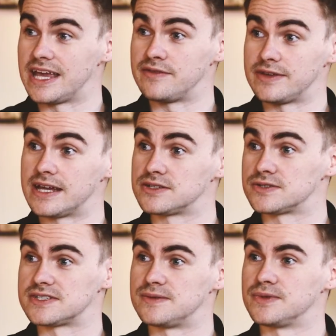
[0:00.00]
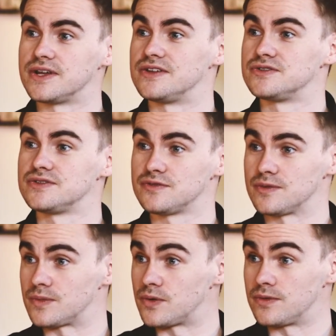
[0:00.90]
A V H L C one hundred
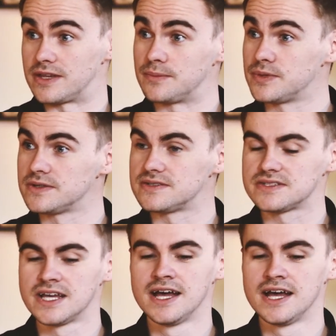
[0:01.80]
from all the inputs.